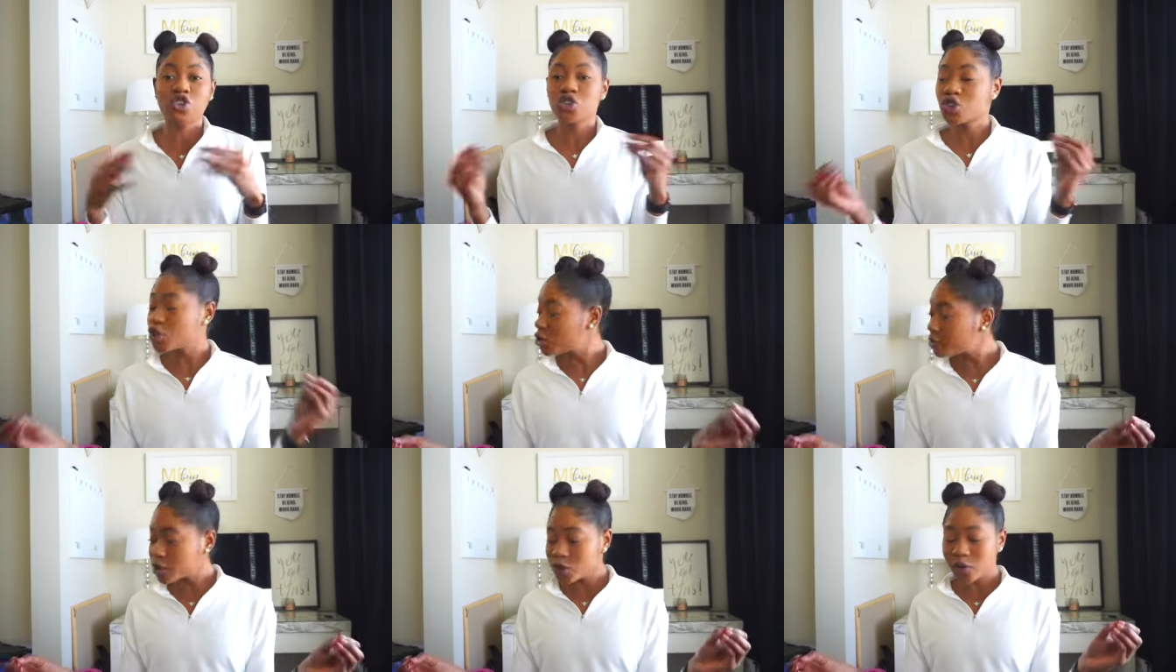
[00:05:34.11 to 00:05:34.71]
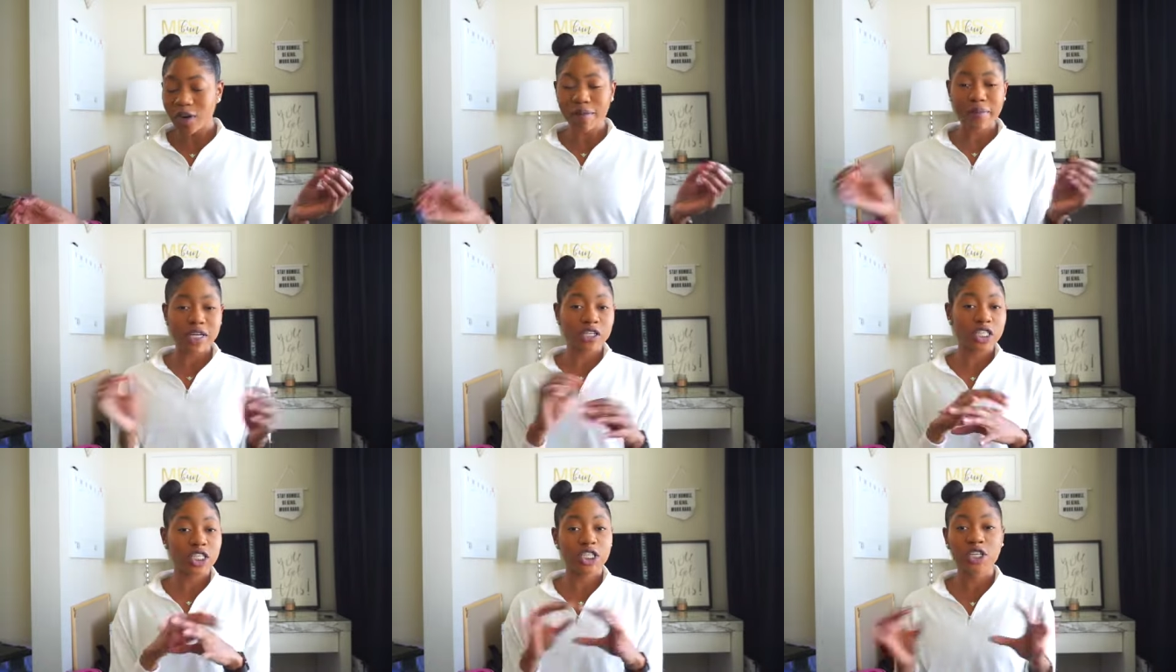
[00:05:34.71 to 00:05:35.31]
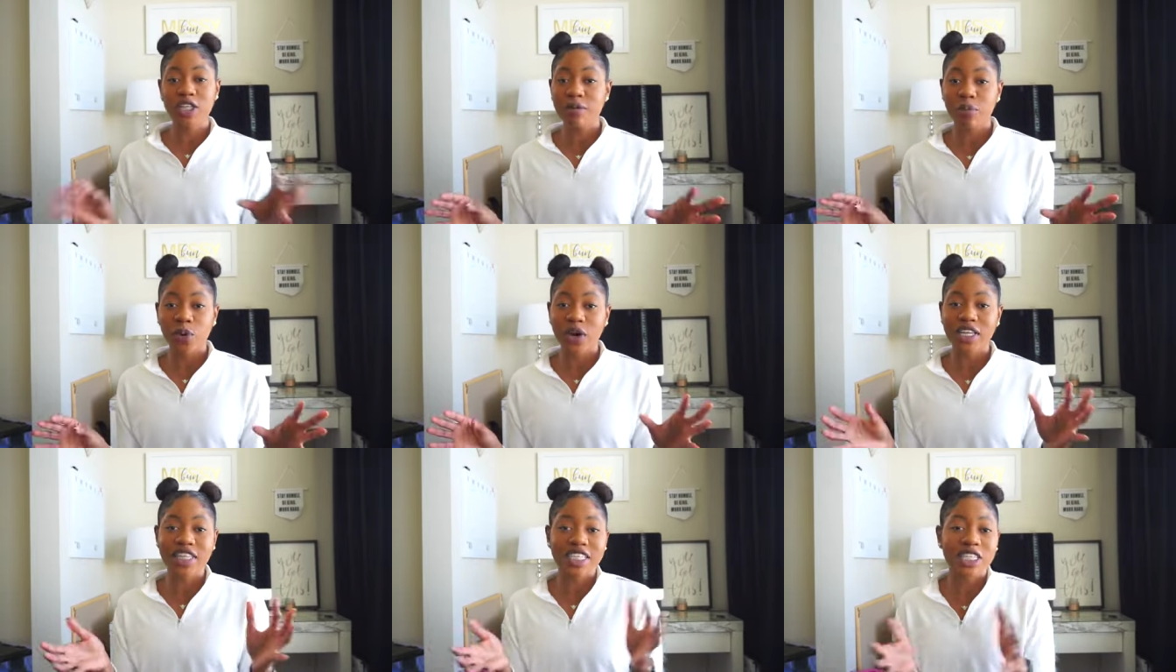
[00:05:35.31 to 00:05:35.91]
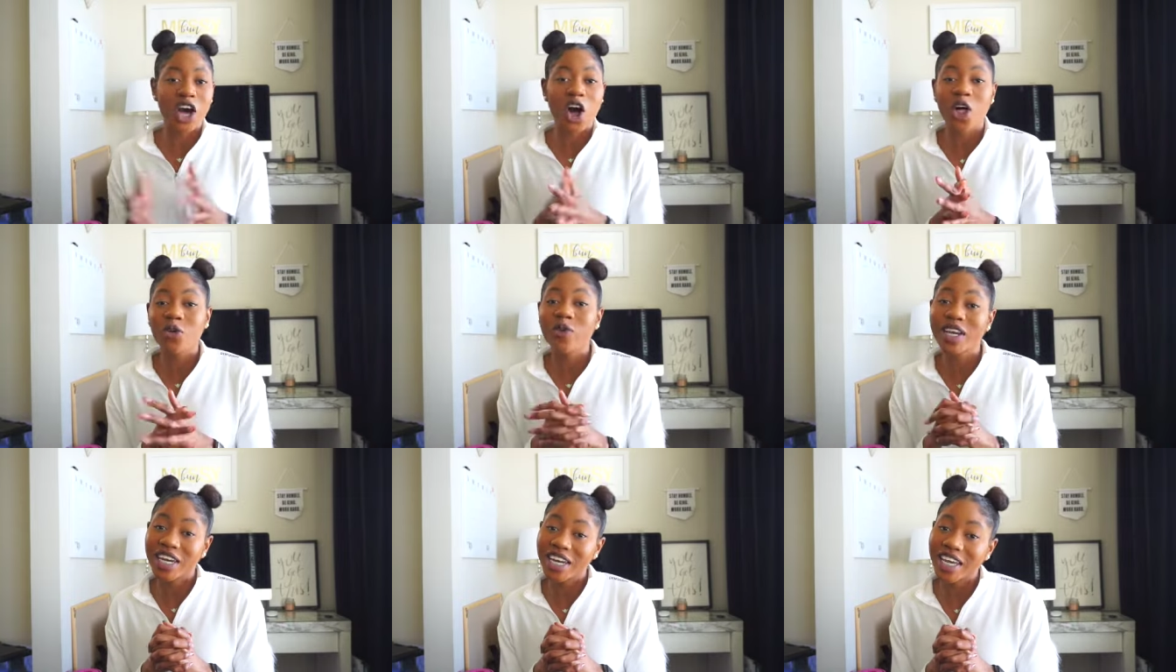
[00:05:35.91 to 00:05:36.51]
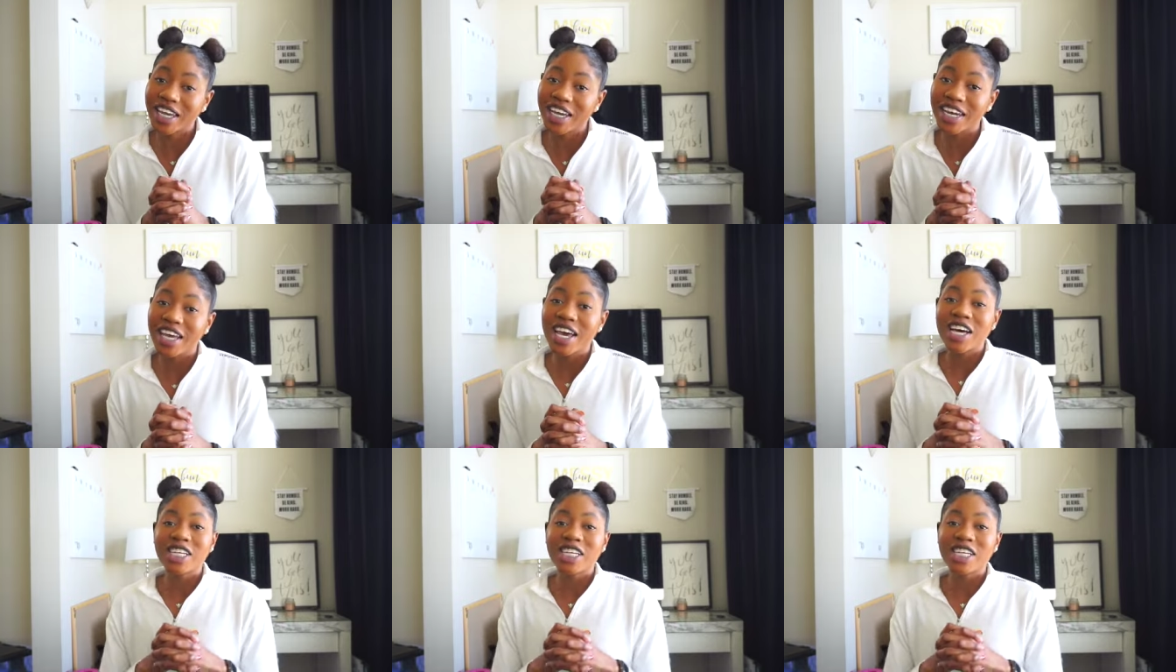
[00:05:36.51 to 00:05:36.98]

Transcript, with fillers: super short but it's to the point that's all we need